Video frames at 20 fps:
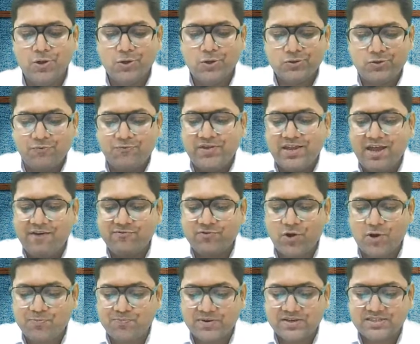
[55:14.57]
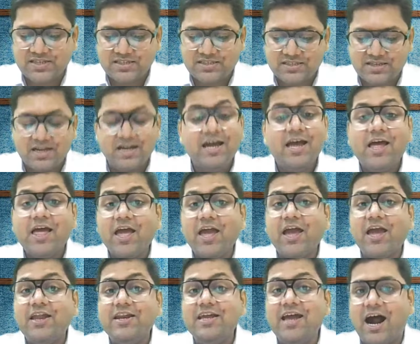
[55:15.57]
So we have not purchased
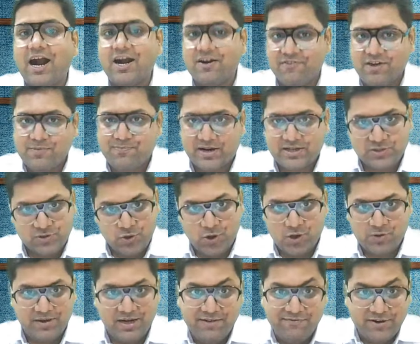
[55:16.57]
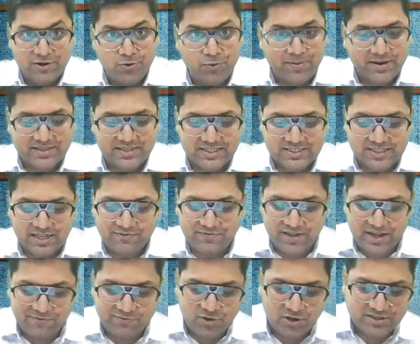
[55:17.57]
any hardware parts. Normally we do, but this year we
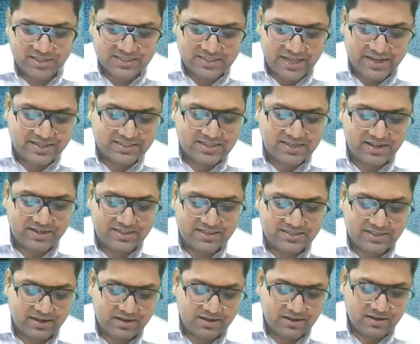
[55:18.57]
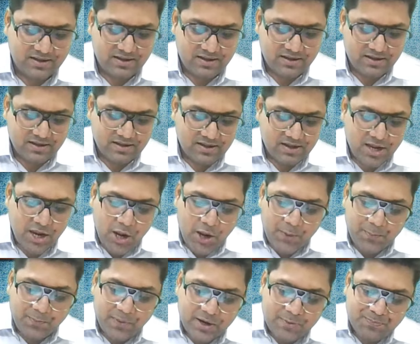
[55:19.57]
have not. This line is clearly saying.
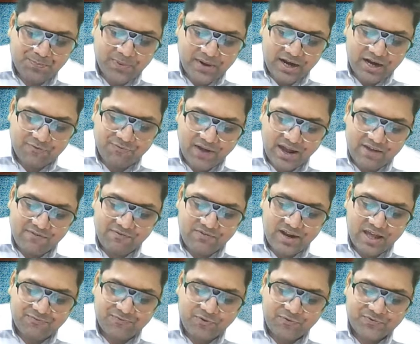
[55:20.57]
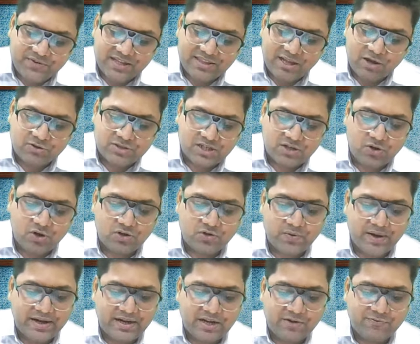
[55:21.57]
but paid 5,50,000 on
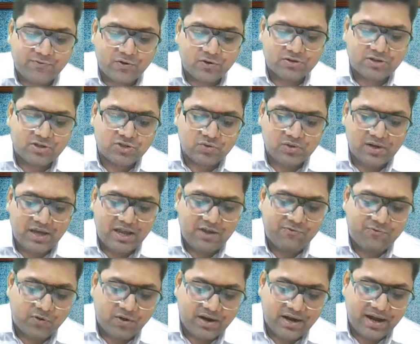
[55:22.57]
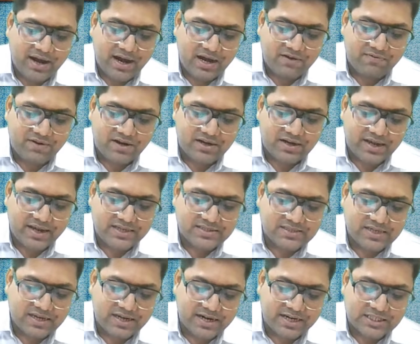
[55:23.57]
24th July for
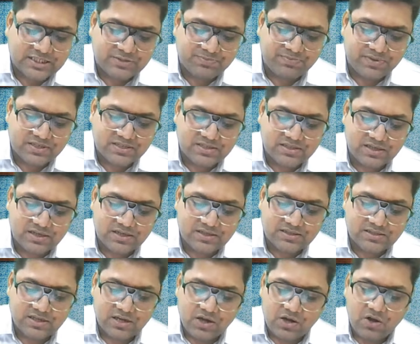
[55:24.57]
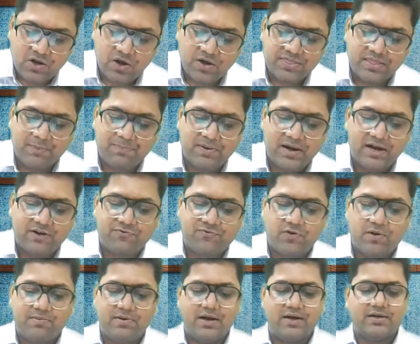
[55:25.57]
advertising its business on the
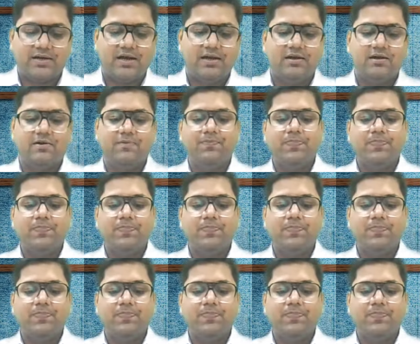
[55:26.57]
platform Attire.